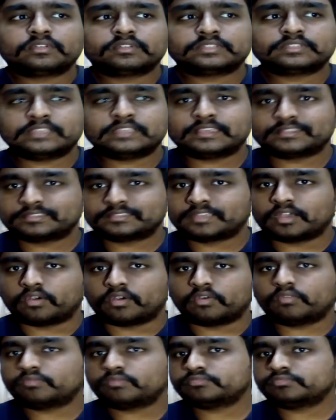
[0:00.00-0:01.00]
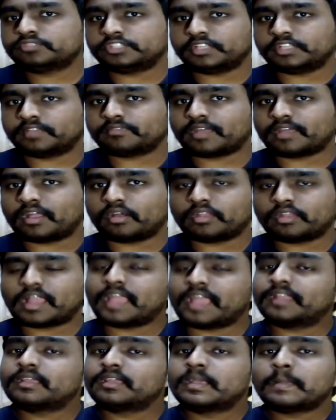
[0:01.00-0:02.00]
CS:GO, GTA 5
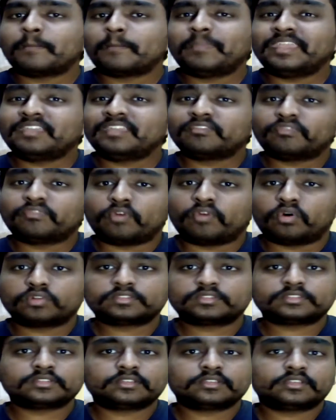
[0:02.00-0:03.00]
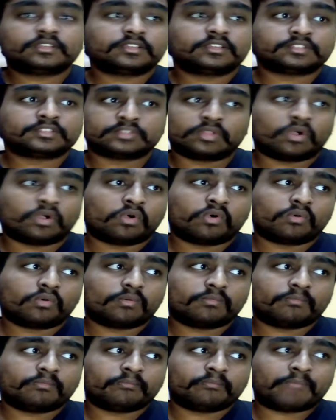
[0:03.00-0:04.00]
Online. Being fourth is no
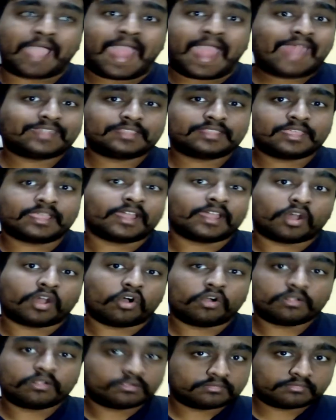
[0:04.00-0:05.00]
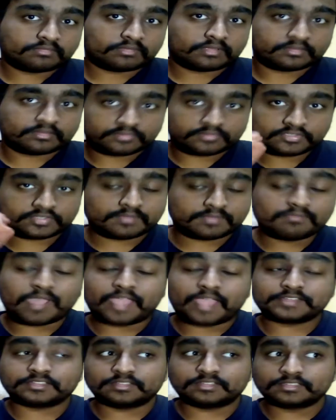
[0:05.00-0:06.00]
bad thing at all. Just
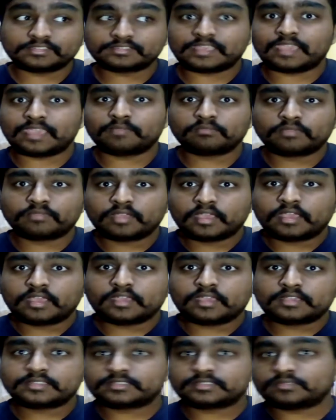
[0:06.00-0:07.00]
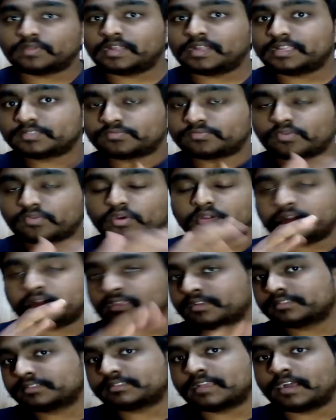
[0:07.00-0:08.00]
imagine this game is released for
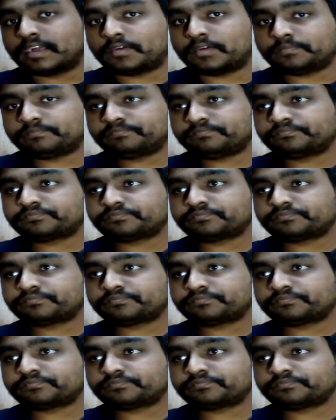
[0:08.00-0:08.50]
years now,